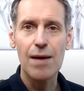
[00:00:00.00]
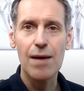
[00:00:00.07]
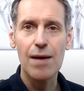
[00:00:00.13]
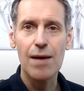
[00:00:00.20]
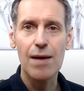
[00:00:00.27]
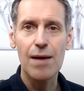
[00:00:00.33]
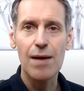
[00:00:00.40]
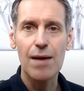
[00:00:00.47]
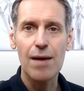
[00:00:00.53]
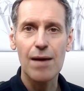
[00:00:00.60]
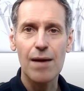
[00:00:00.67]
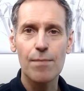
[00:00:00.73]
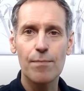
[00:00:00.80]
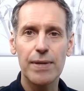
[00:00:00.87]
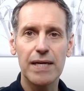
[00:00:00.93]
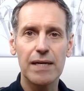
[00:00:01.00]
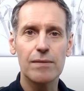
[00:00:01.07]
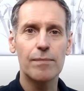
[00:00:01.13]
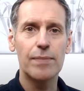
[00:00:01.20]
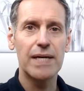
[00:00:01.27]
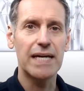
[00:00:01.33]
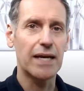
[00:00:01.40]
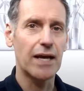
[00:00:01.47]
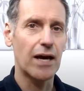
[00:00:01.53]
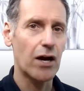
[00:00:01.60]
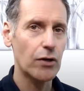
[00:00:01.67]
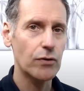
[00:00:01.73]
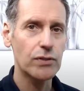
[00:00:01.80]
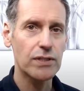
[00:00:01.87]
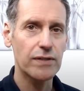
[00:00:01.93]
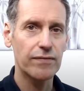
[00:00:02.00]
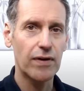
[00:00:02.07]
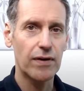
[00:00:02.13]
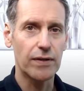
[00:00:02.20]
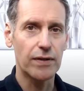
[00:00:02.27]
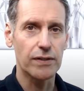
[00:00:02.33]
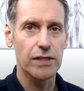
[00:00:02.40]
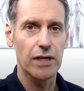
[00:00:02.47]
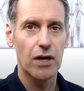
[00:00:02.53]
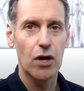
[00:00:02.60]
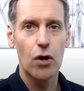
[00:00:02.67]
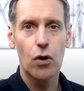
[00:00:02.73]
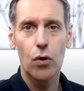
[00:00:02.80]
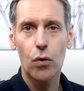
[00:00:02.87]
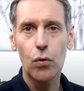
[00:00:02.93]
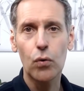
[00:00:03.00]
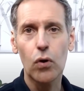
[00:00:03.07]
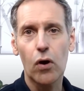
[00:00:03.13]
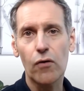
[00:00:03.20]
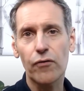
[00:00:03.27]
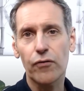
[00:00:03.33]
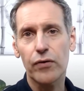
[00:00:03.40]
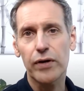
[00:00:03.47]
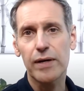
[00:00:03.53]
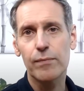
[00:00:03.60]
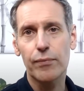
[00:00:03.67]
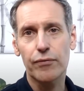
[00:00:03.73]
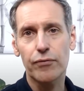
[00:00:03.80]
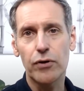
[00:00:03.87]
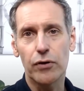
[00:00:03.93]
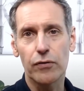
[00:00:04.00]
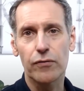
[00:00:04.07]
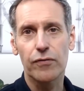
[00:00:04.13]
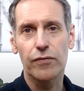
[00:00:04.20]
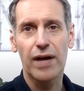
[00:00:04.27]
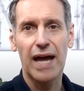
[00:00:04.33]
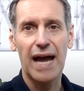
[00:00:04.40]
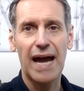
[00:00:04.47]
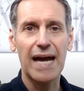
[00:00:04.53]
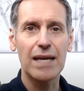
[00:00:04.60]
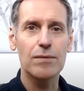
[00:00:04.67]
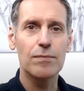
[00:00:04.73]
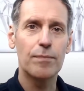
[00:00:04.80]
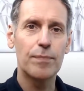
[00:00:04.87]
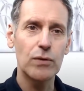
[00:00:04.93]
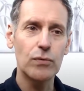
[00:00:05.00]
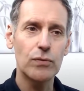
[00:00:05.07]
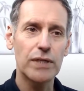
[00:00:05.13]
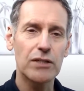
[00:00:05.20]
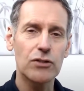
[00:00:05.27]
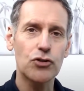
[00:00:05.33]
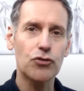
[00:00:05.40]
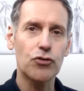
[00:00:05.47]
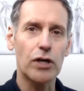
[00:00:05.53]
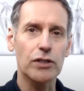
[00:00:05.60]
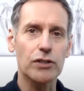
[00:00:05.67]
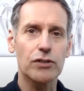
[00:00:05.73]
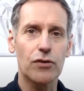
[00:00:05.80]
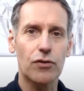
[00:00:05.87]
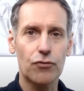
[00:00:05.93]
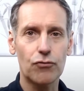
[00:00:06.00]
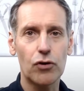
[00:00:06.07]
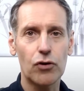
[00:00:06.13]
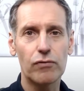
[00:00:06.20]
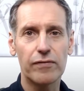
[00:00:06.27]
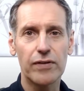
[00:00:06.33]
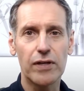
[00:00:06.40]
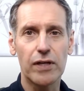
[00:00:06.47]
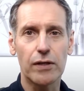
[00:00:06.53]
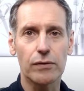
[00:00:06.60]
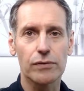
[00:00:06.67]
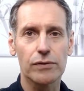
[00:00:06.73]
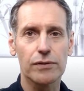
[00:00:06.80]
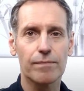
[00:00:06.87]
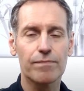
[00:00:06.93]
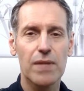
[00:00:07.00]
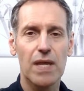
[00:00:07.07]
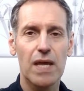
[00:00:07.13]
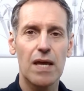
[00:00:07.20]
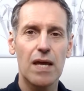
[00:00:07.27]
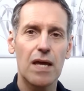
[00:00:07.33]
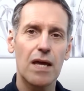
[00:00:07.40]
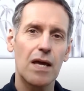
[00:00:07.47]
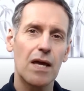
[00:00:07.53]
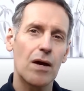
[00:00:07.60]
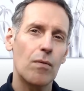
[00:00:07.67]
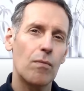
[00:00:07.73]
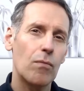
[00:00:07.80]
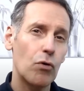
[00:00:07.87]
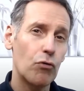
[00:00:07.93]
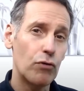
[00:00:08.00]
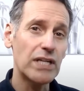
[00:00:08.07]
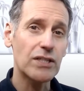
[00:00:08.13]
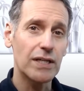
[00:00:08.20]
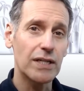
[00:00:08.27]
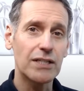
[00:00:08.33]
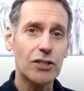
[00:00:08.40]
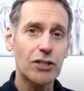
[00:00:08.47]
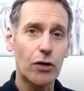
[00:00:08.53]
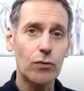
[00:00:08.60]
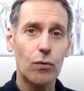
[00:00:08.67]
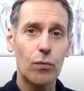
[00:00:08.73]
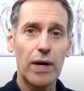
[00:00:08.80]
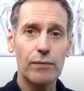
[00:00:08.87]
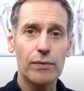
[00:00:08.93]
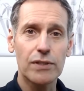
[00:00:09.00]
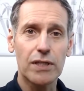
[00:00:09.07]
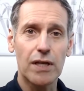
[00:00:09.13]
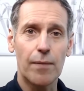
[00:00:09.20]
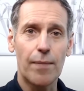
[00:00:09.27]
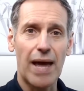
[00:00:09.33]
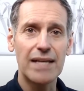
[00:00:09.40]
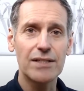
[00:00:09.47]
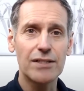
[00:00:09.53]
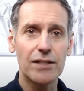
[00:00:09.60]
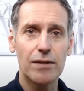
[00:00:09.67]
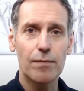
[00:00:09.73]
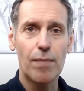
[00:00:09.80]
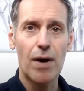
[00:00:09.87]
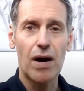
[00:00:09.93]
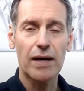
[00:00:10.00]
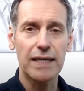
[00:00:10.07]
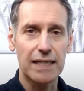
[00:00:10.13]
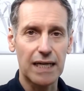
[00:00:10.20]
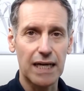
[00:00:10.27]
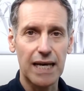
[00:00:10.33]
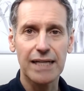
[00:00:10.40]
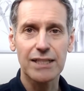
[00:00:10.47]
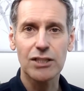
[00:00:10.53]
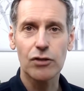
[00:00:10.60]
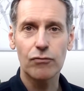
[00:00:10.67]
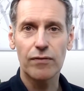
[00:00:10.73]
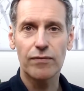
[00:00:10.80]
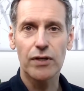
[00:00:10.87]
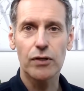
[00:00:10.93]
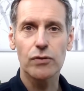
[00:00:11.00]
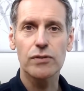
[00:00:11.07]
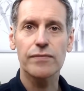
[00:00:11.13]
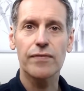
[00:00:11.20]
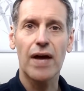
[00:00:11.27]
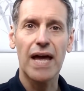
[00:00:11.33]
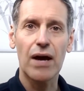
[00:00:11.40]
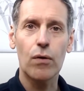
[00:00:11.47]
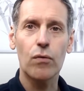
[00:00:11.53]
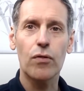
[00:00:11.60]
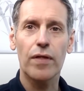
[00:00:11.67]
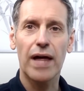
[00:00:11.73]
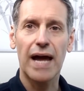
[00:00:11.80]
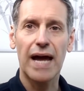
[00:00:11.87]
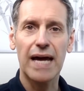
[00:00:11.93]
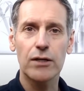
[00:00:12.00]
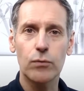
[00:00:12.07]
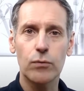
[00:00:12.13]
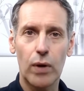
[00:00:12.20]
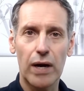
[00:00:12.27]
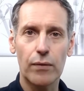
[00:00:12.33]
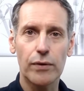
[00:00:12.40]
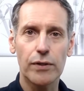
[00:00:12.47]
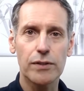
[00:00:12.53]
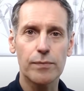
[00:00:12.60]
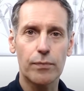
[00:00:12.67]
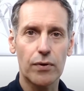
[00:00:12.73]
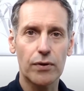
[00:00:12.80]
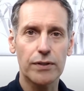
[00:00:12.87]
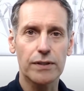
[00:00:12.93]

of reviews, how reviews are very different from testimonials. In other videos in this series I've also talked about how to collect reviews. So in this video I'm going to assume you've already started collecting